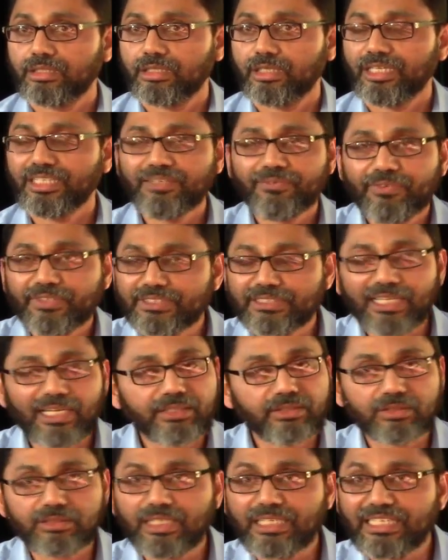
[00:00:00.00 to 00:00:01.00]
And if it's not
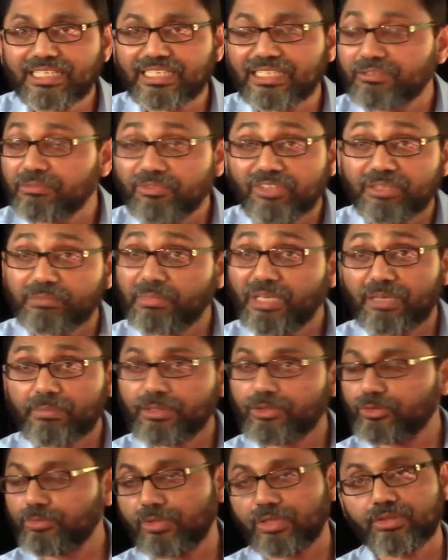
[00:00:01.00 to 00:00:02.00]
today, maybe
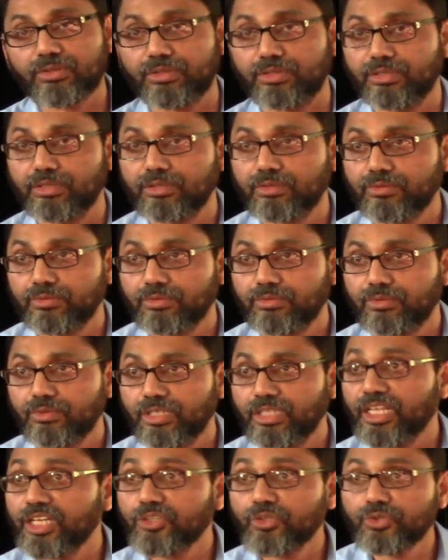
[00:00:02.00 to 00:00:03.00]
tomorrow.
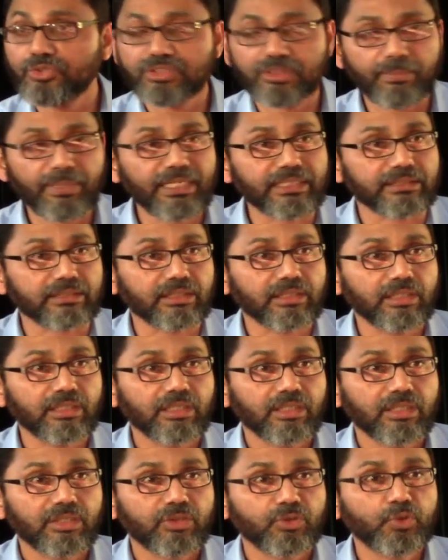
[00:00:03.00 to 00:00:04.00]
Allah knows the best
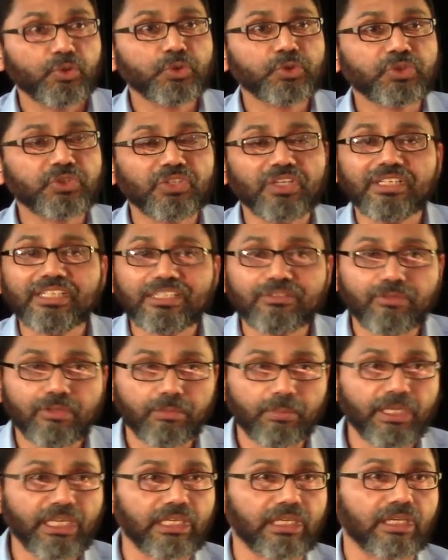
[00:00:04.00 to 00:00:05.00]
whose turn it will
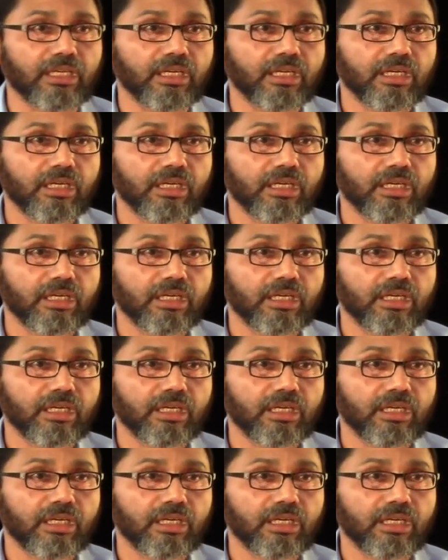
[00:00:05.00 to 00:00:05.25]
be.